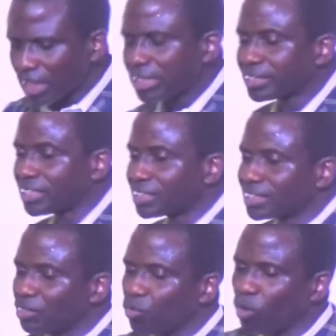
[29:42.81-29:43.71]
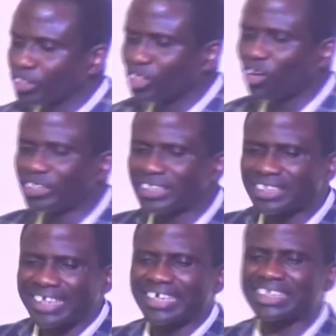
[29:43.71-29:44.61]
That is, what God
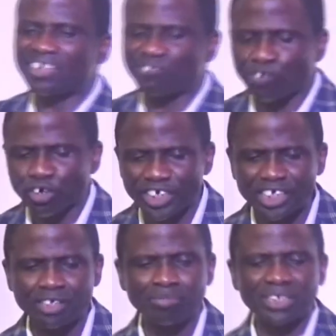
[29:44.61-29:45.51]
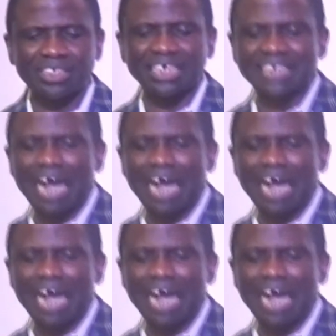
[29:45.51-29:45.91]
intended for him is that